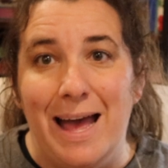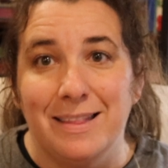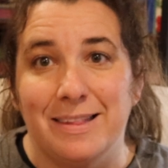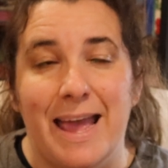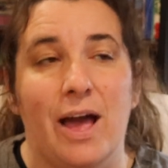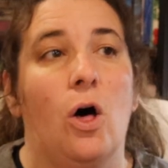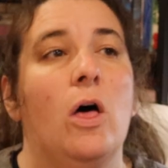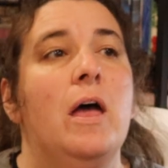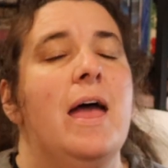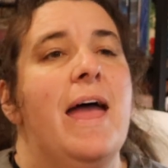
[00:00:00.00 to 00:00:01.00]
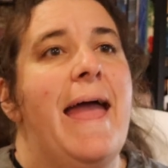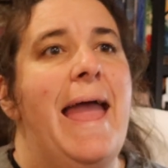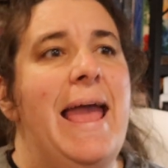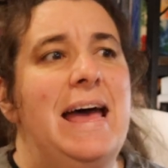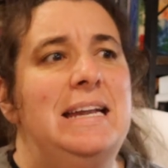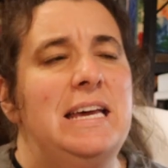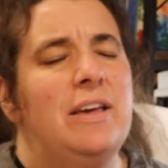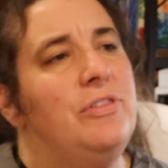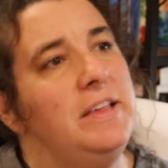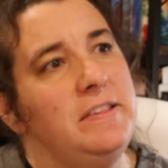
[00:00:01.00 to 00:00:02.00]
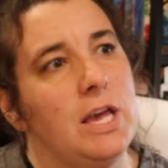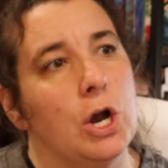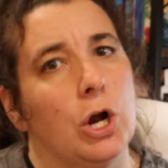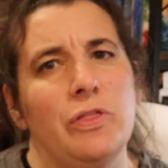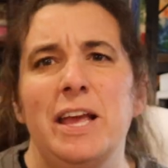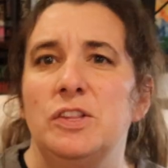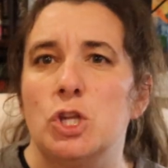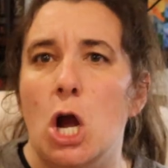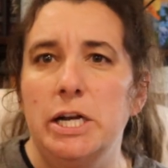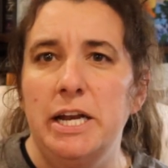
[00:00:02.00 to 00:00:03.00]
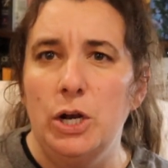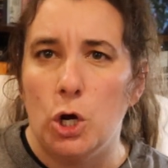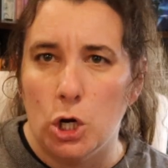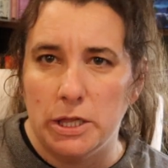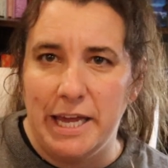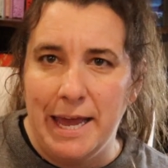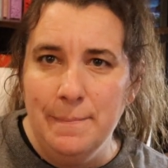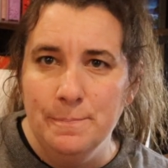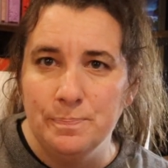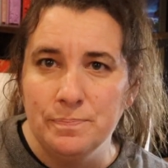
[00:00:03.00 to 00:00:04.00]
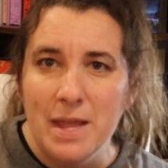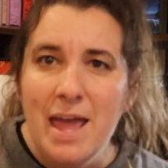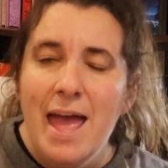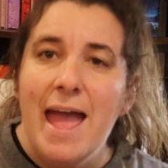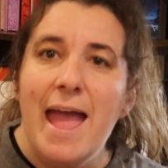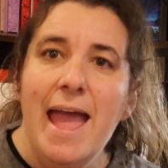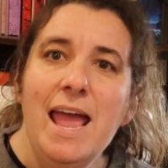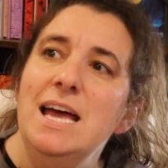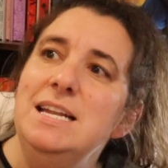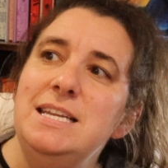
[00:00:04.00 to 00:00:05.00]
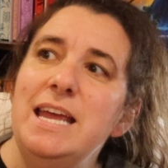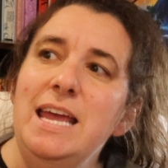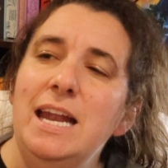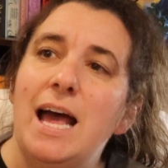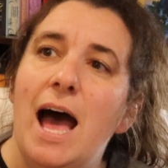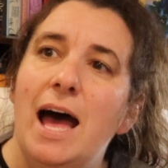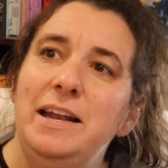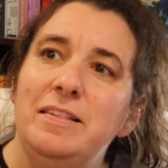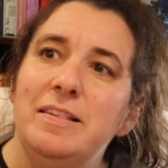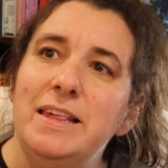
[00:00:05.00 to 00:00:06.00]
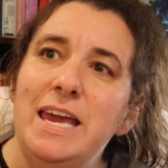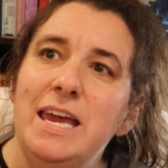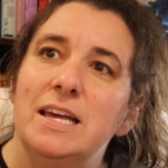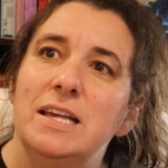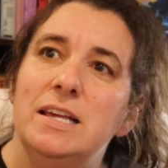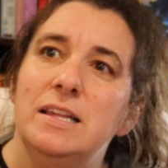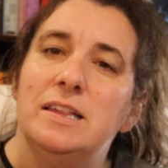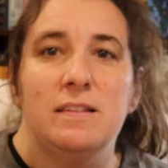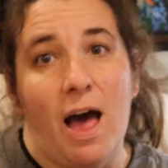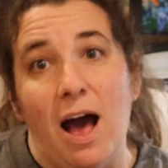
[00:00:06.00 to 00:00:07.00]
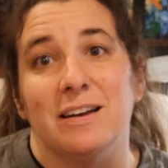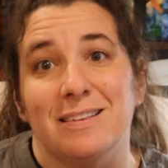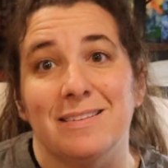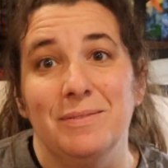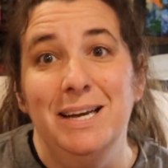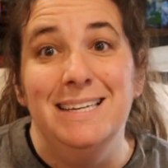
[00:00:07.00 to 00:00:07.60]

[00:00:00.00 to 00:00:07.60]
that sale. And this year they started it early. And it honestly sucked.